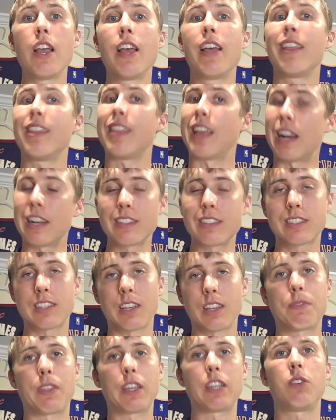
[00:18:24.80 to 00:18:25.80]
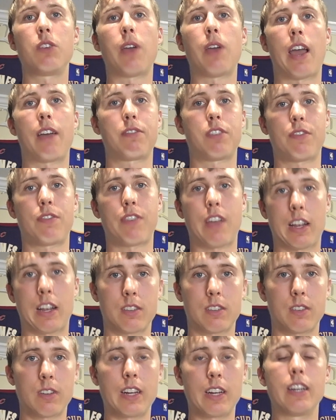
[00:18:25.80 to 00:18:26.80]
That is something you have to
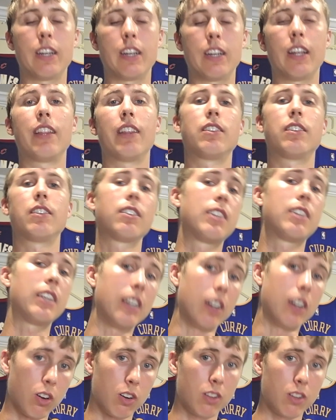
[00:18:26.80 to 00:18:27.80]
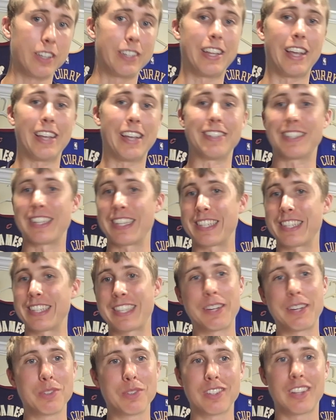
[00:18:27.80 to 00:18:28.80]
factor in. This is the early days. This
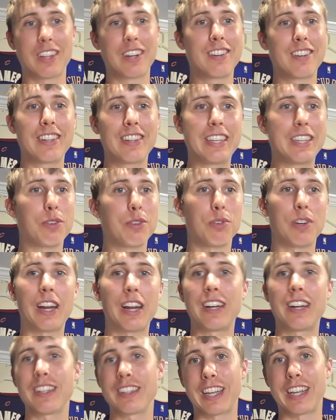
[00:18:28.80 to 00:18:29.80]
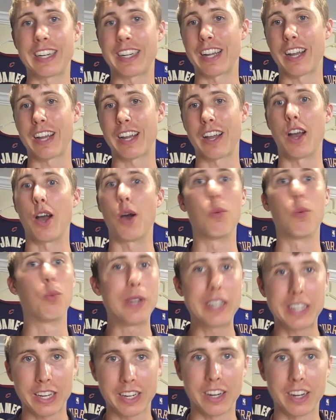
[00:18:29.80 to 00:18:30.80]
thing was literally created like a
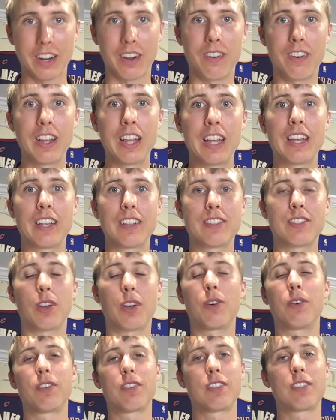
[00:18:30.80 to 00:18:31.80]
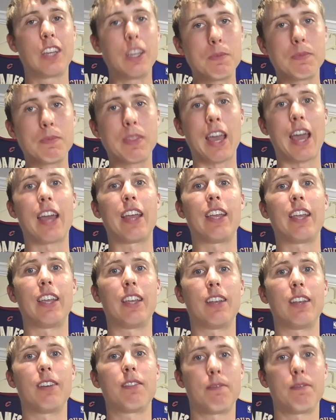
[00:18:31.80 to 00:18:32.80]
week ago. So keep that
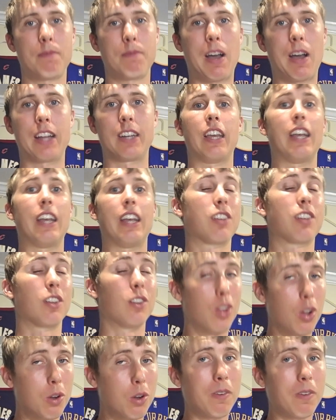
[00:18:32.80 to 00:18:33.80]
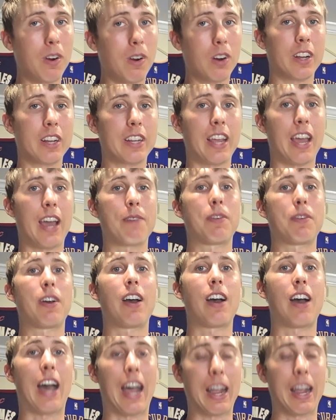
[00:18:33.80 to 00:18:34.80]
in mind. It's a low market cap,
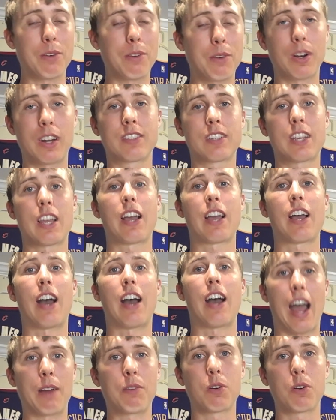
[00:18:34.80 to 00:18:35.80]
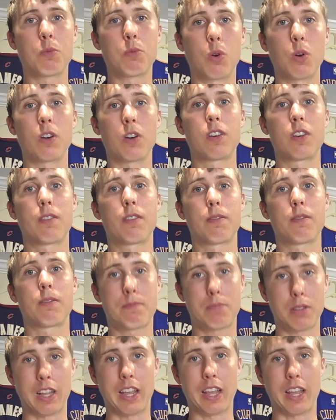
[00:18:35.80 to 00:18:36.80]
high risk, high reward
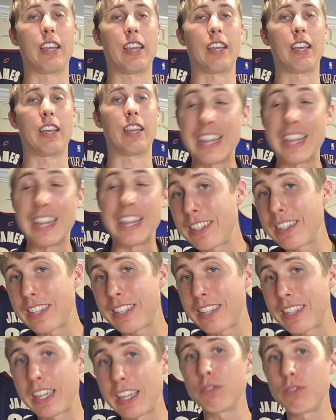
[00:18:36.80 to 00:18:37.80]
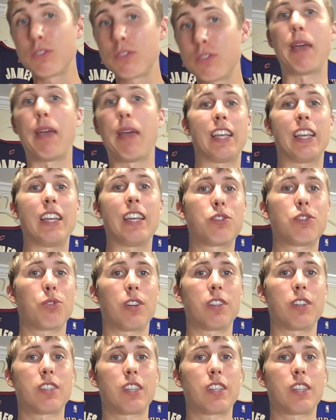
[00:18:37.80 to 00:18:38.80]
play. It's in the team's best
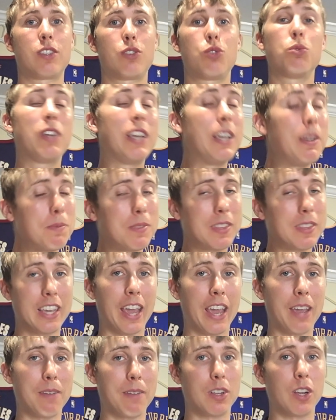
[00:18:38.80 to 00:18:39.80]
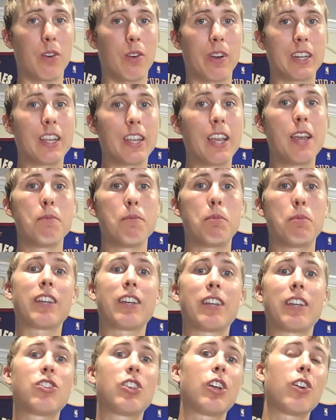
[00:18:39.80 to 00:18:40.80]
interest to keep the game going
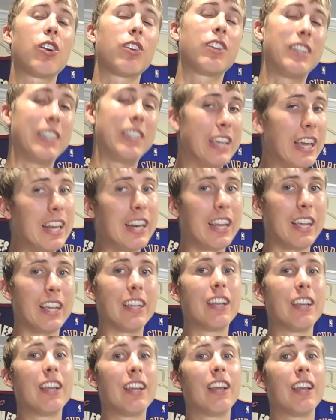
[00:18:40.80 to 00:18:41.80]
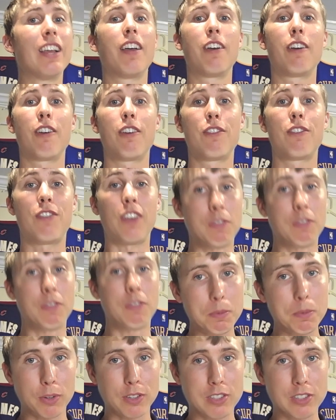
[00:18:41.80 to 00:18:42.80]
because they're getting
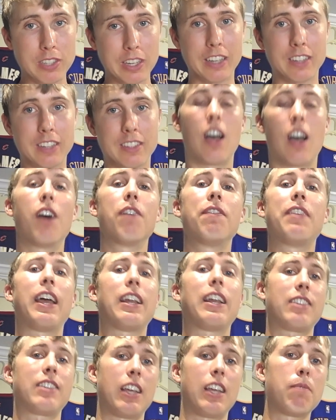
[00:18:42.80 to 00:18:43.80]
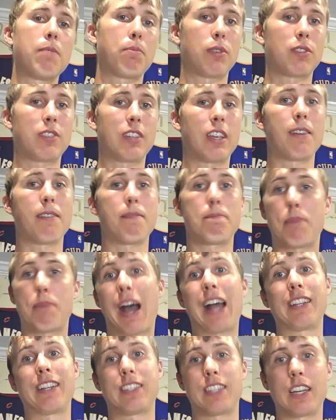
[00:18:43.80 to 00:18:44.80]
50% of that 10%
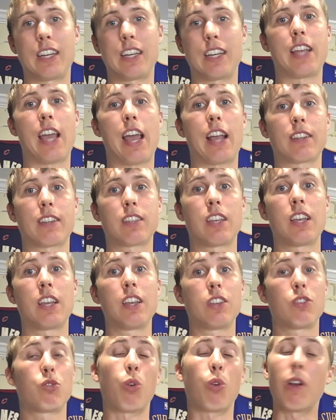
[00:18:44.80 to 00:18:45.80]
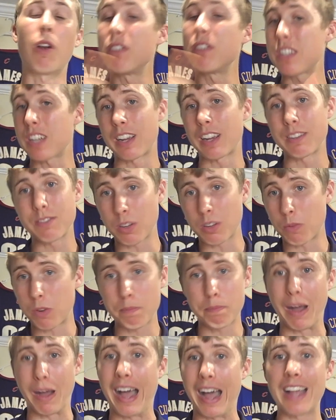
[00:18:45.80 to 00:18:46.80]
buy sell tax. So every time someone
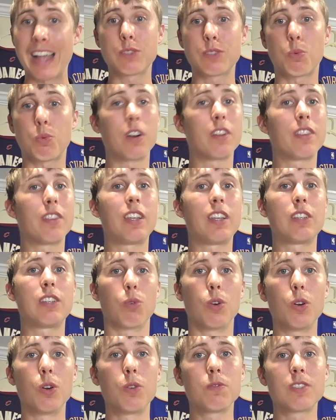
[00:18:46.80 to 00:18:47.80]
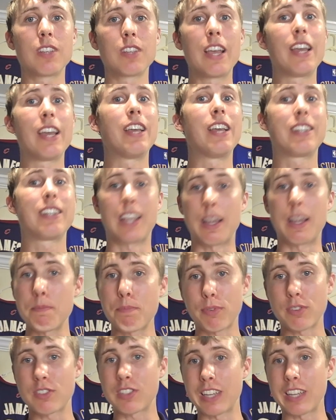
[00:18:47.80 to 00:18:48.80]
buys one of these rooms,
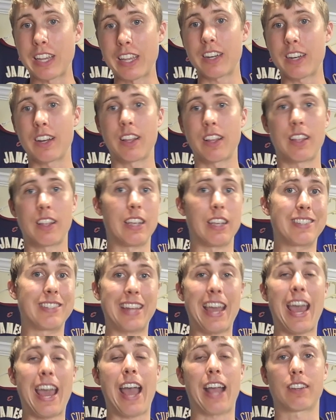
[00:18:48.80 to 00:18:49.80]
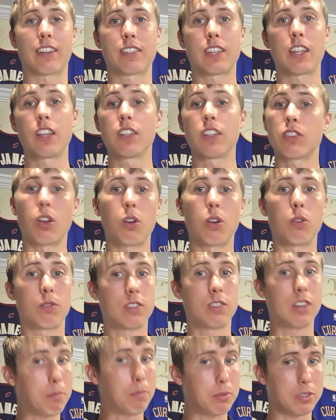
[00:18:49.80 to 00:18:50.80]
10% is tax. So
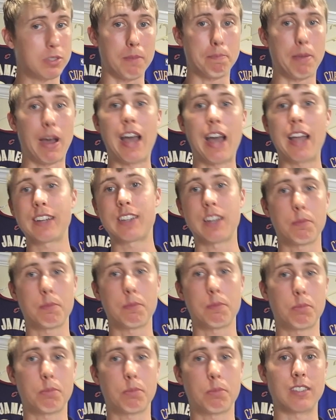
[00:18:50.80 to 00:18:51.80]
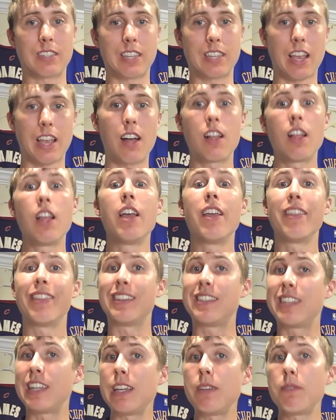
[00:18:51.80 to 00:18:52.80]
10% buy, 10% sell. The
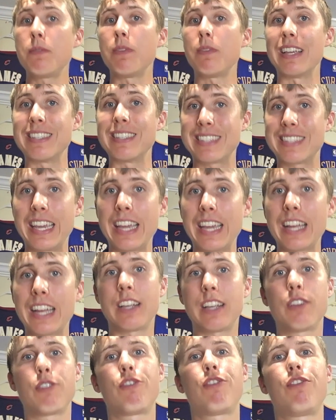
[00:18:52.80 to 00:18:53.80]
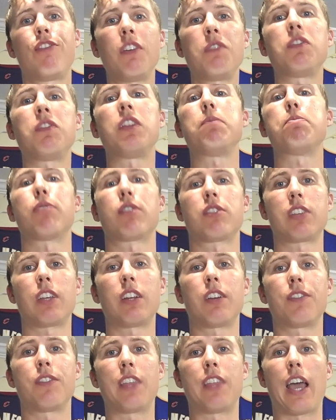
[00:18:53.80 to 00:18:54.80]
team is getting
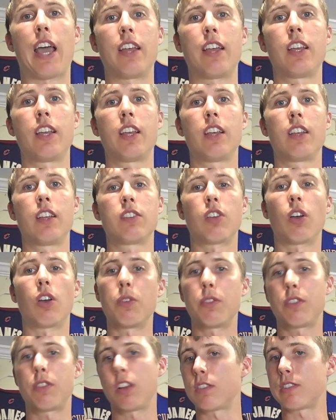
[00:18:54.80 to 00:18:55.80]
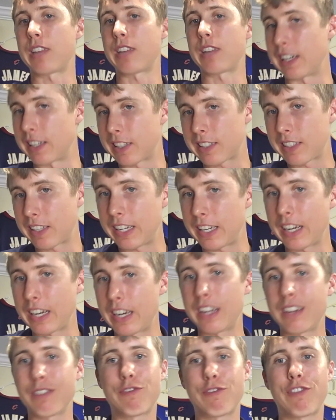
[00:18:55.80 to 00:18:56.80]
50% of that. So they're technically
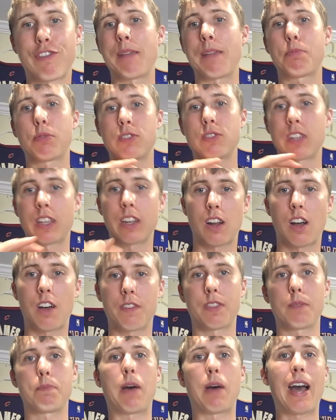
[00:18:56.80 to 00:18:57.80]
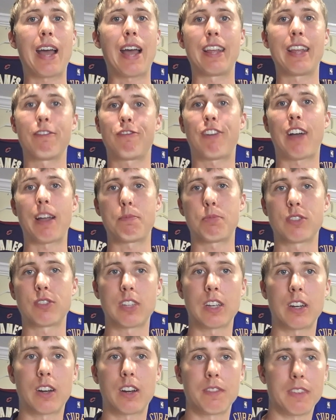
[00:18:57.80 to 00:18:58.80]
getting 5% off the buy and
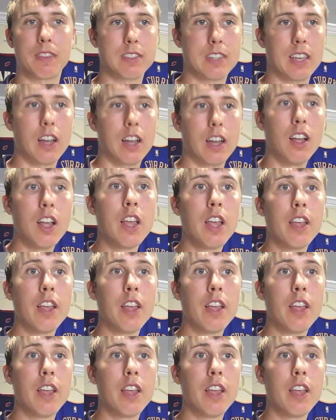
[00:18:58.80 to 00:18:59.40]
5% off the sell.